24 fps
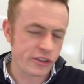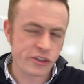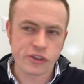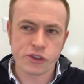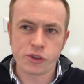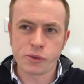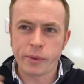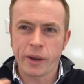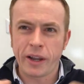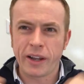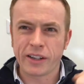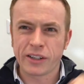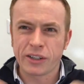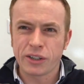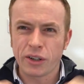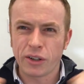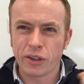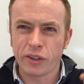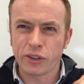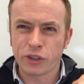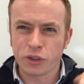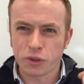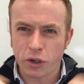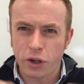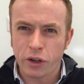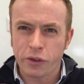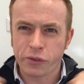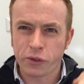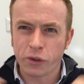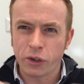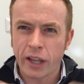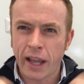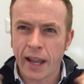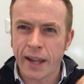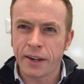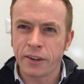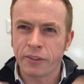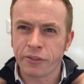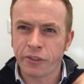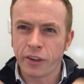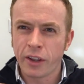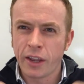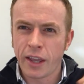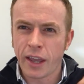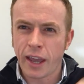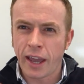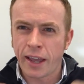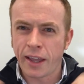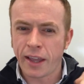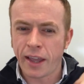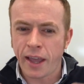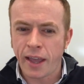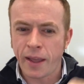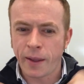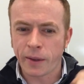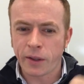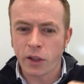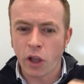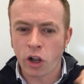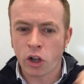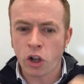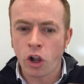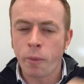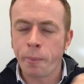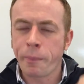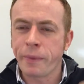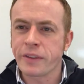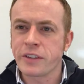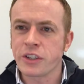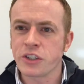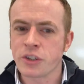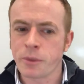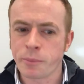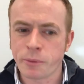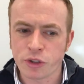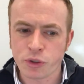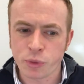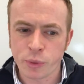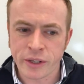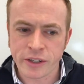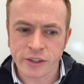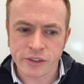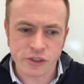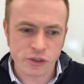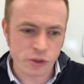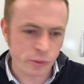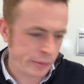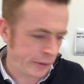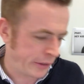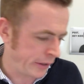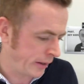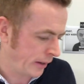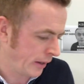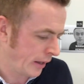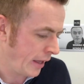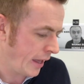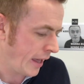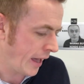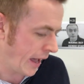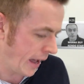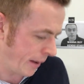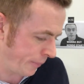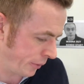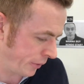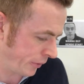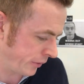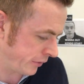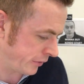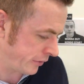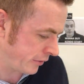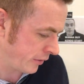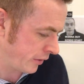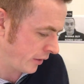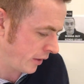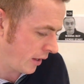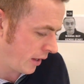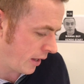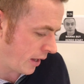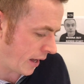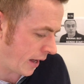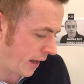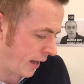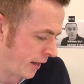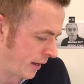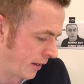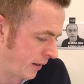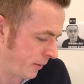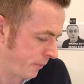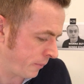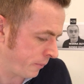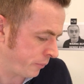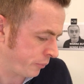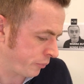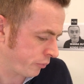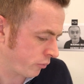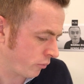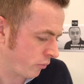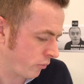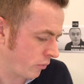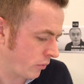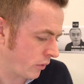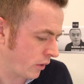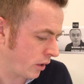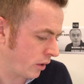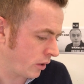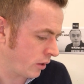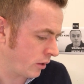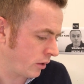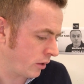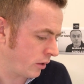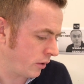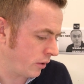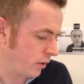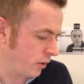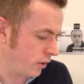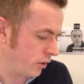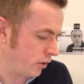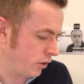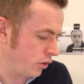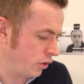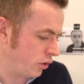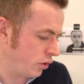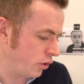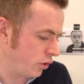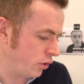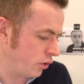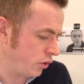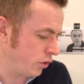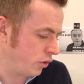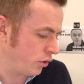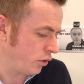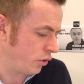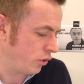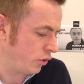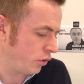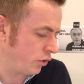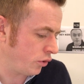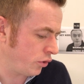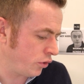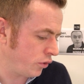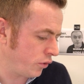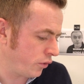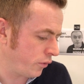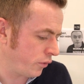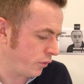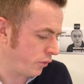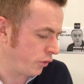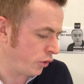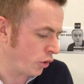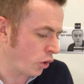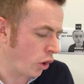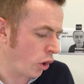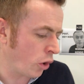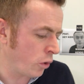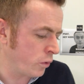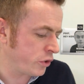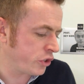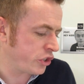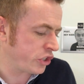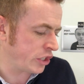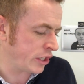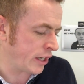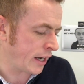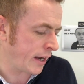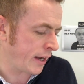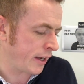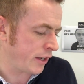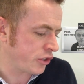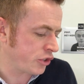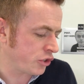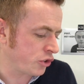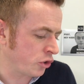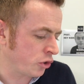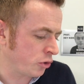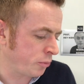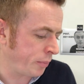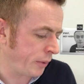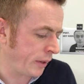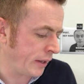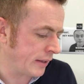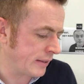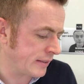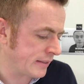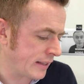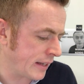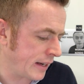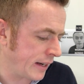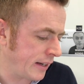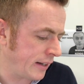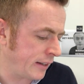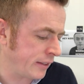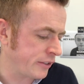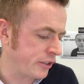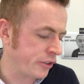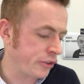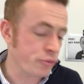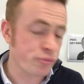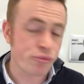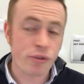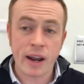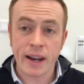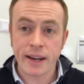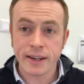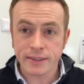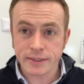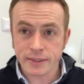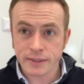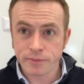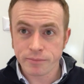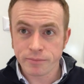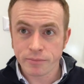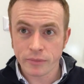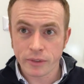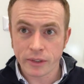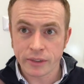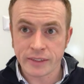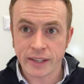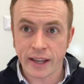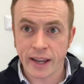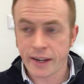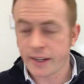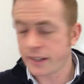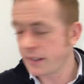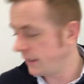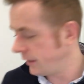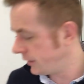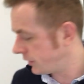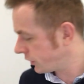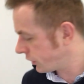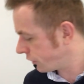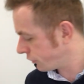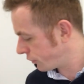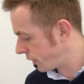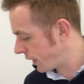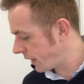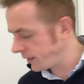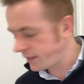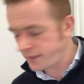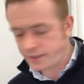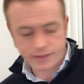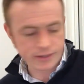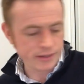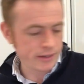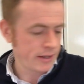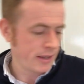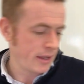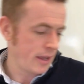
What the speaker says: tsuba cross, or kind of a competition between tsuba happens. Your own shinai should be slightly to the right, diagonally to the right,